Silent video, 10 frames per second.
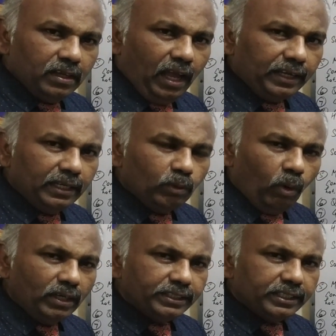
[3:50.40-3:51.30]
Again,
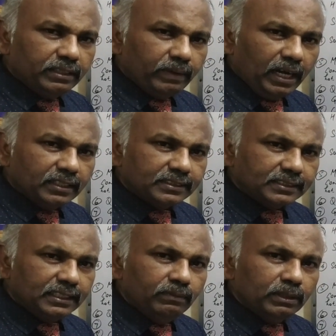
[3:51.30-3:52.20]
quantitative
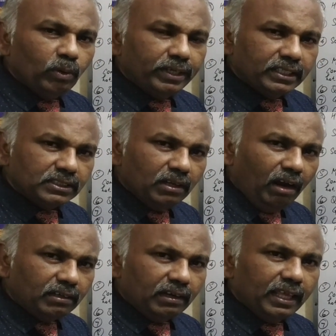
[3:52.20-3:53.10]
analysis, even though it is
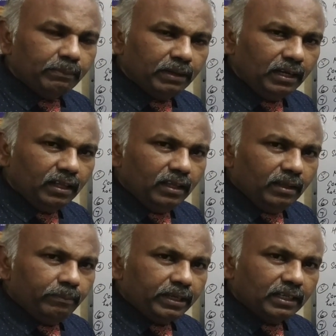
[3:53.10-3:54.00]
not reliable,
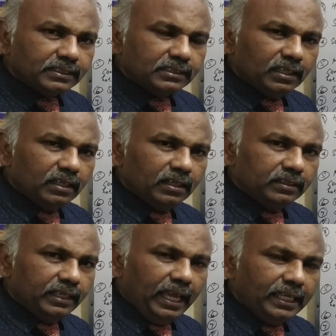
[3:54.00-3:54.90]
because
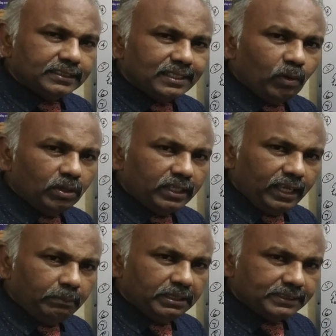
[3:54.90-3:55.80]
A is equal to
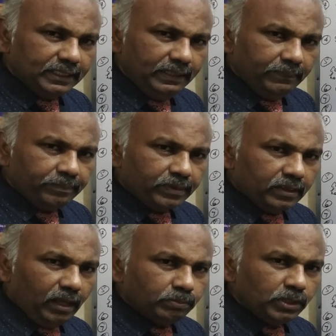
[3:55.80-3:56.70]
ABC,
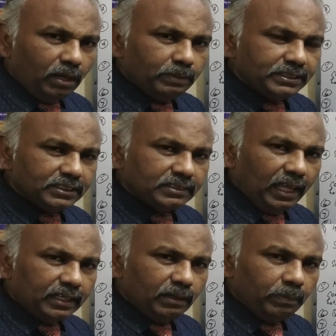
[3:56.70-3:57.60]
the absorbance is
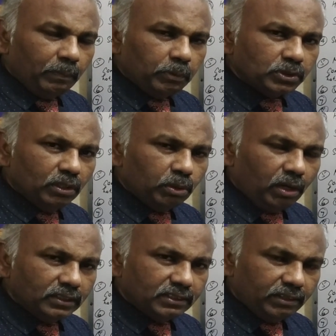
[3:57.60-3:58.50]
directly proportional to
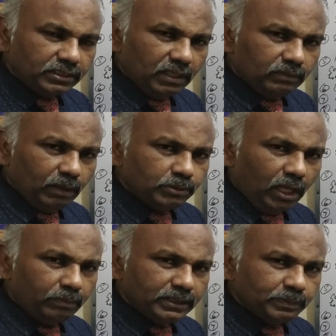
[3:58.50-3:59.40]
concentration of the
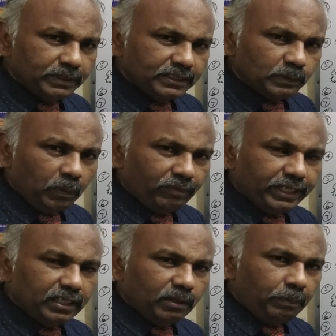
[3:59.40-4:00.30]
absorbing species,
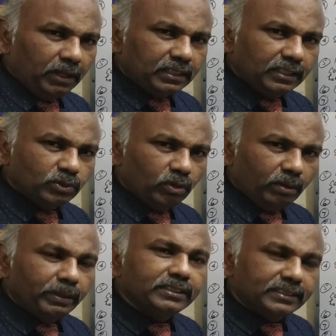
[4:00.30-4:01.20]
provided the path length should
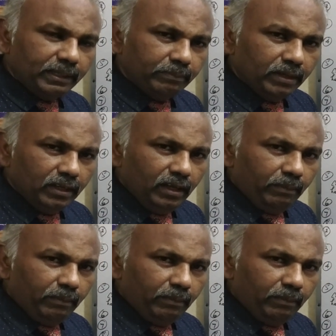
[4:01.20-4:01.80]
remain same.